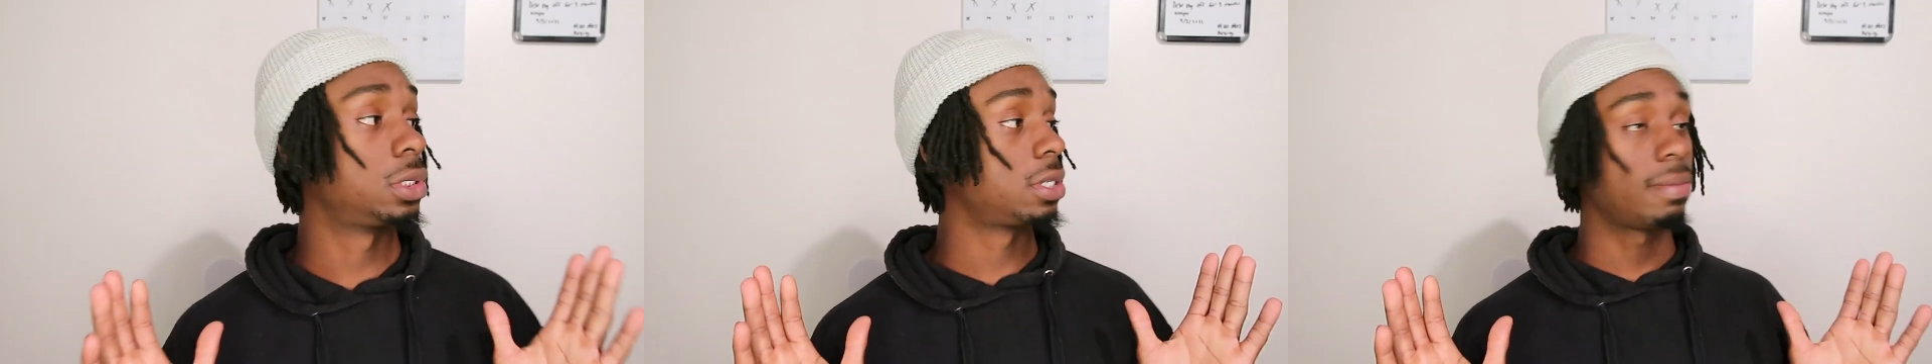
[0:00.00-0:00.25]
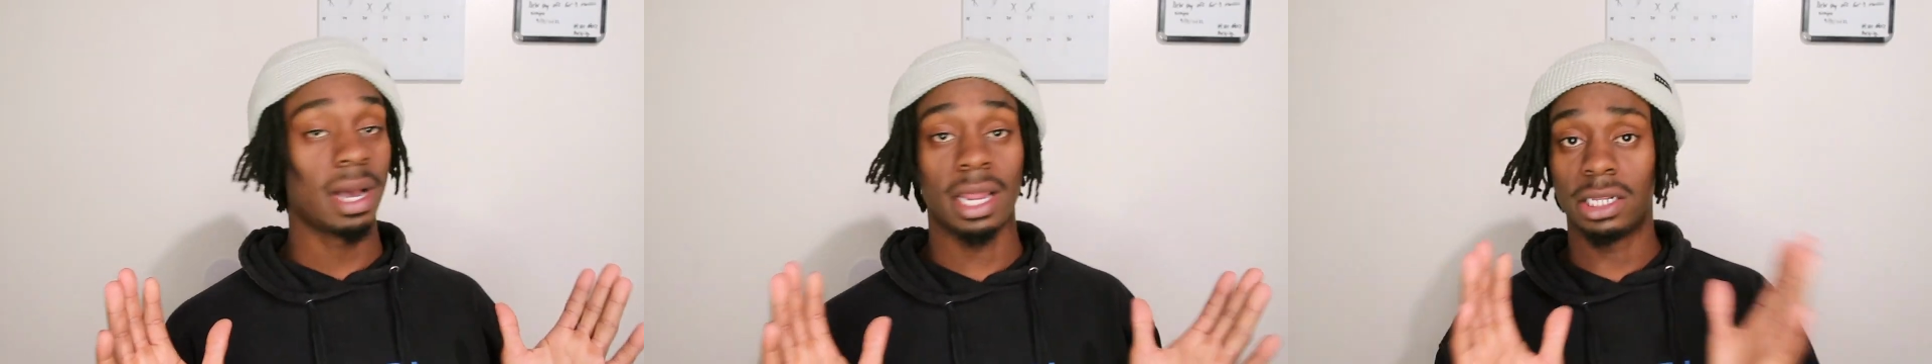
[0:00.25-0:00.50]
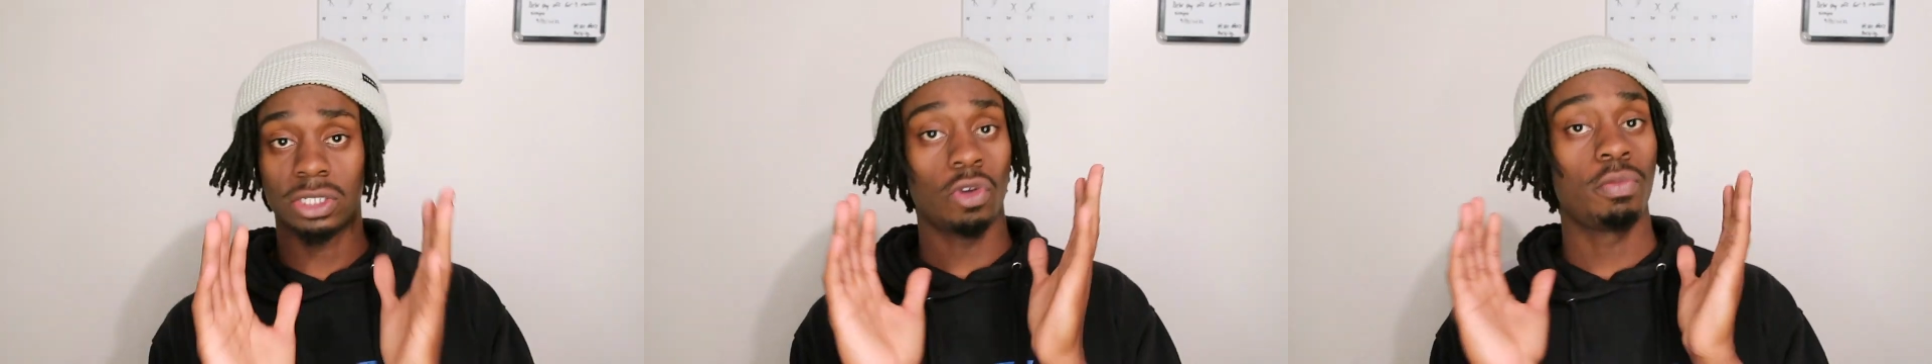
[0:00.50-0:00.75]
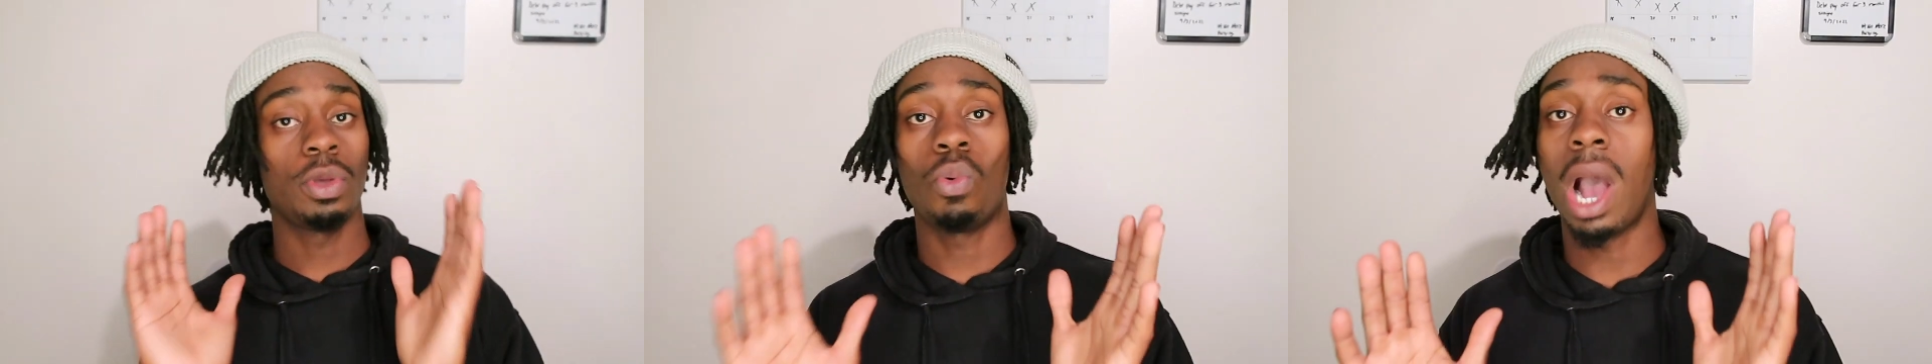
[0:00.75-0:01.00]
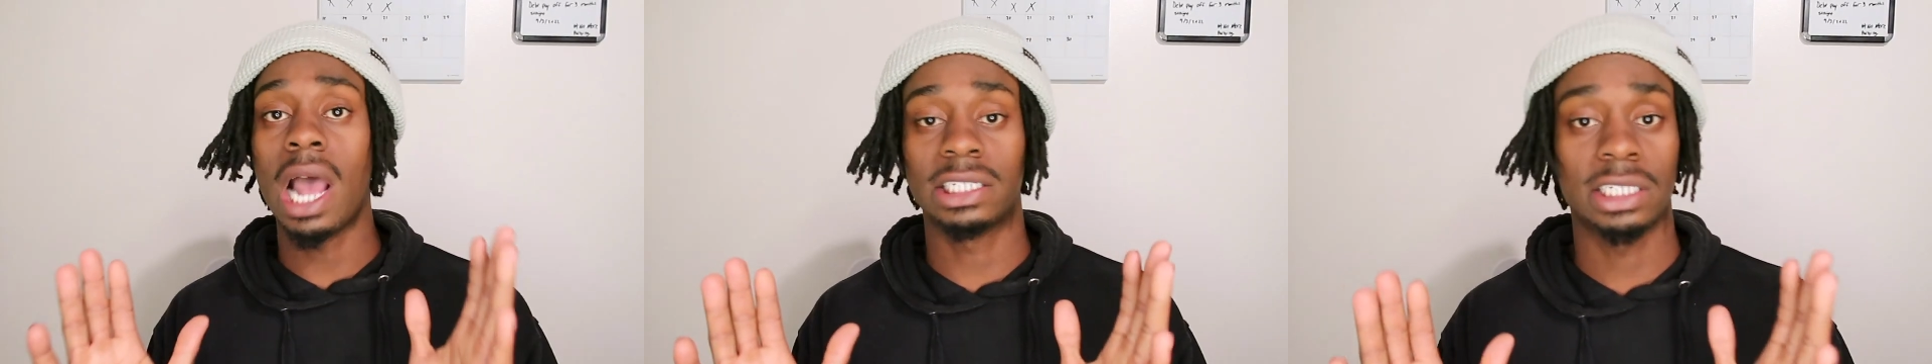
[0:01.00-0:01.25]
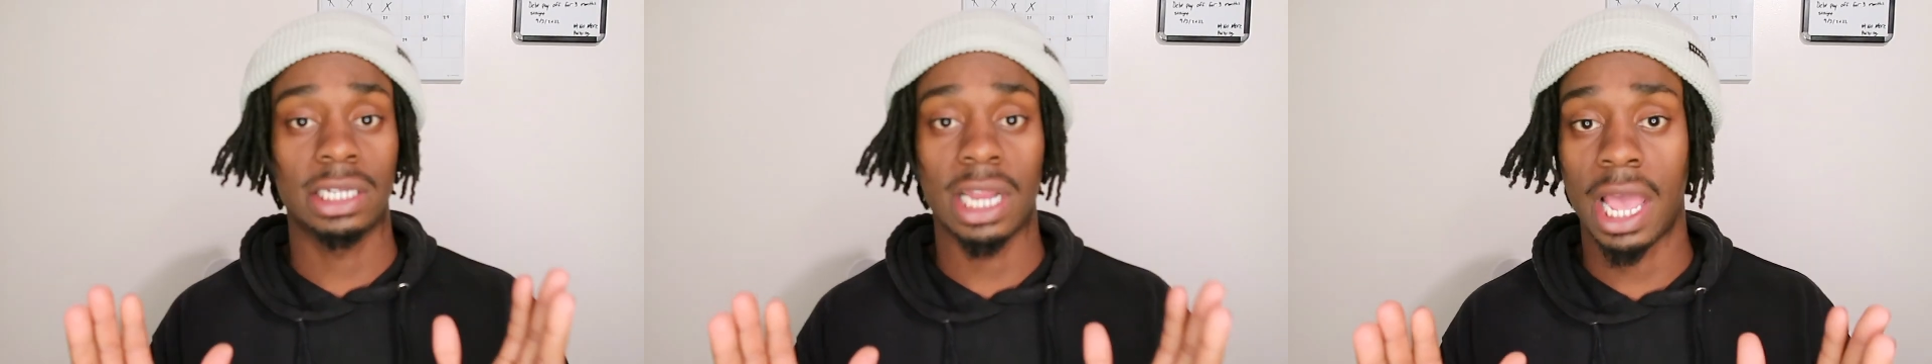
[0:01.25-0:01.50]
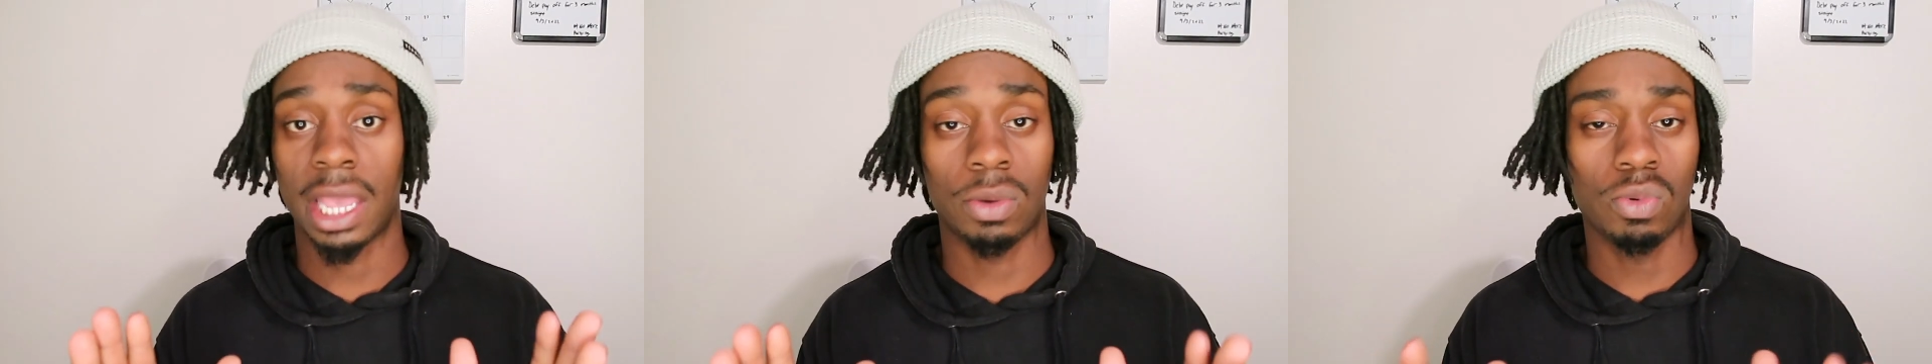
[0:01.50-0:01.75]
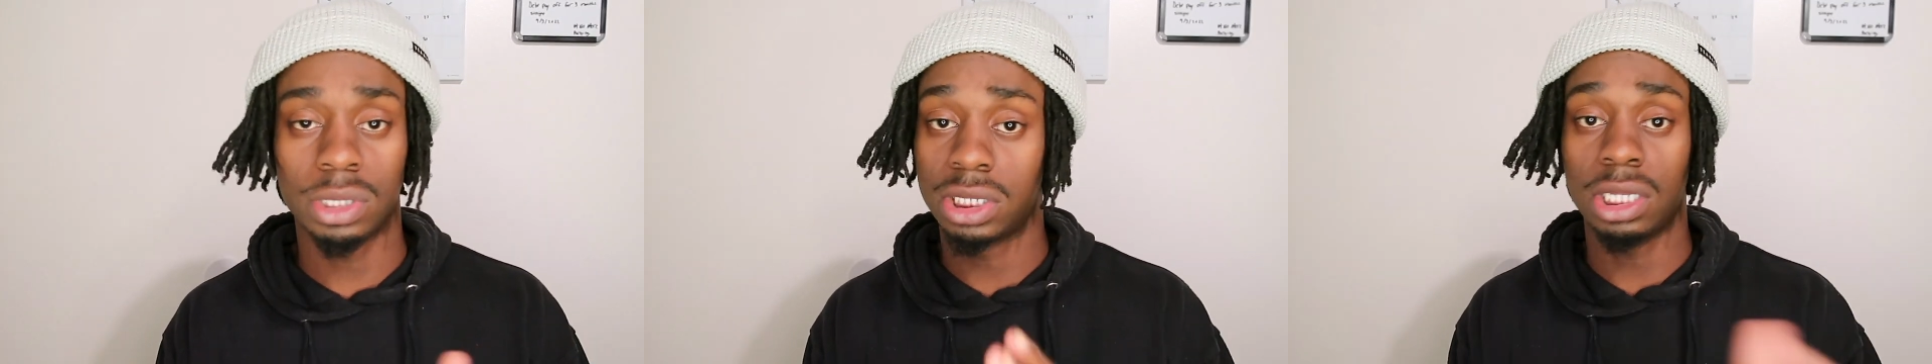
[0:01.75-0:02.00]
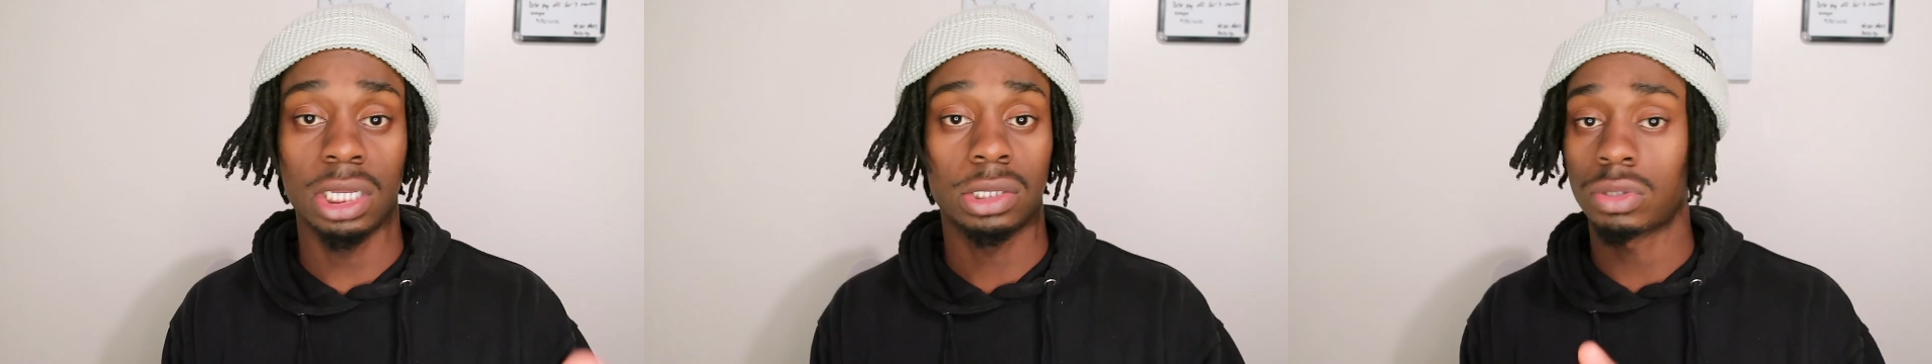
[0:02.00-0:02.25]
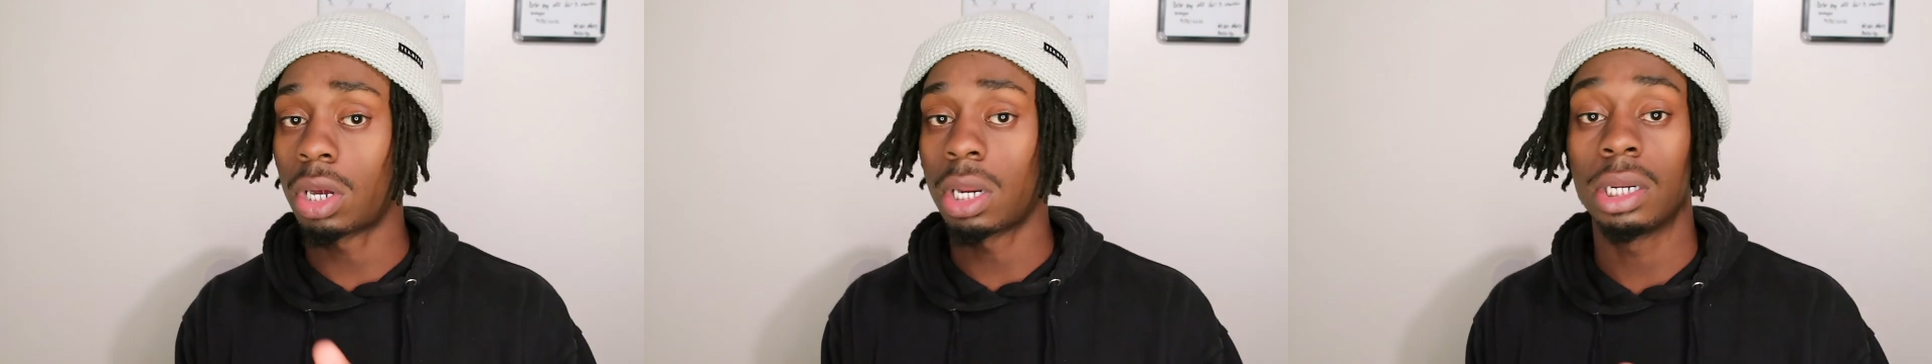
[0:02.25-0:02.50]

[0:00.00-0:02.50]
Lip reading: somebody is going to be watching, like, what's this?